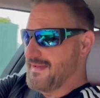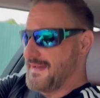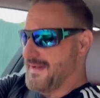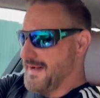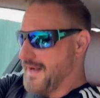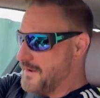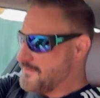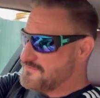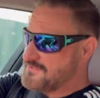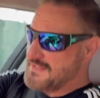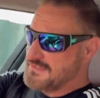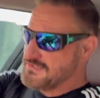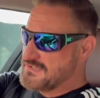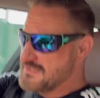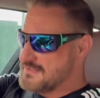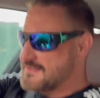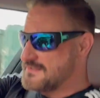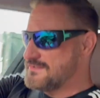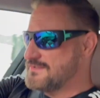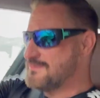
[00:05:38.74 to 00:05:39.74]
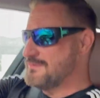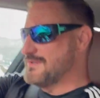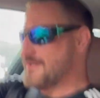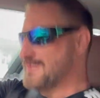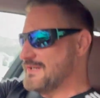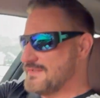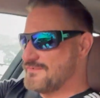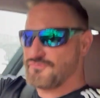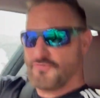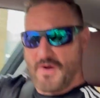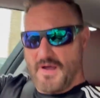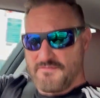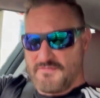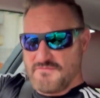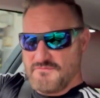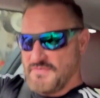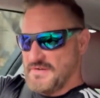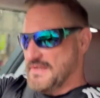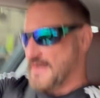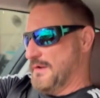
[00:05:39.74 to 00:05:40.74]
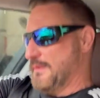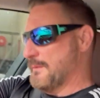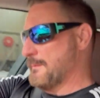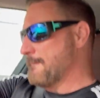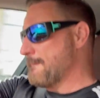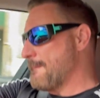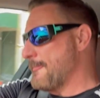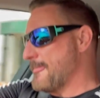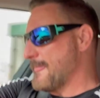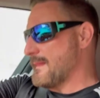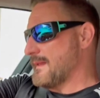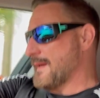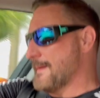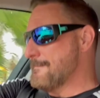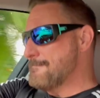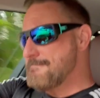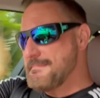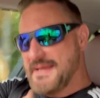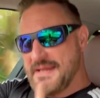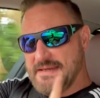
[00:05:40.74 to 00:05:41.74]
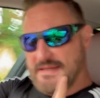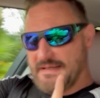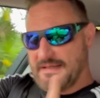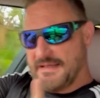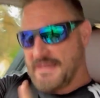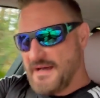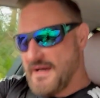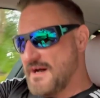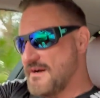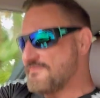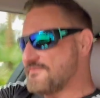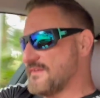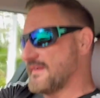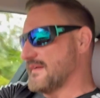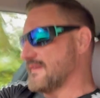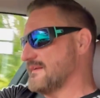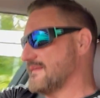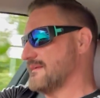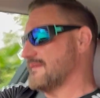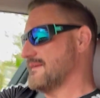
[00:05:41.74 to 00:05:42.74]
I was actually going to do a driving video immediately after